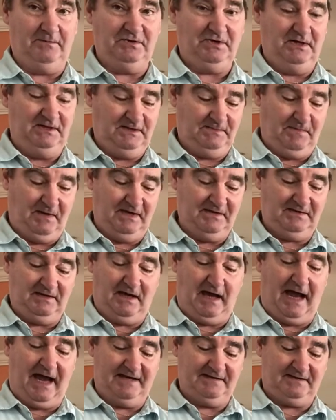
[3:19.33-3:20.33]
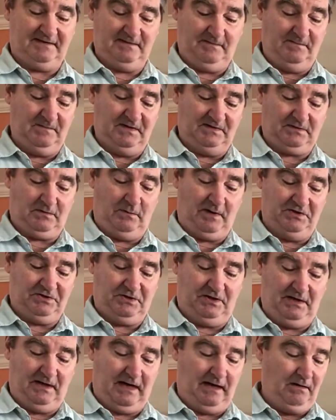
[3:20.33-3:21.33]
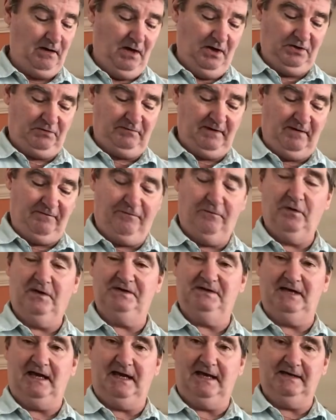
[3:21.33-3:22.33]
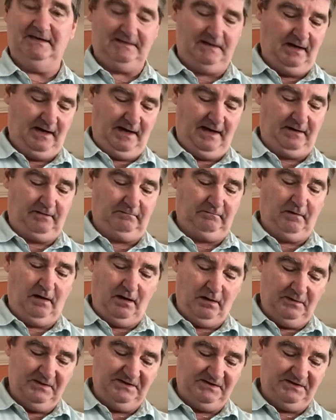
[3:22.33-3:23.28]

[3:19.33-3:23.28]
She asks him this question now 3 or 4 days in a row.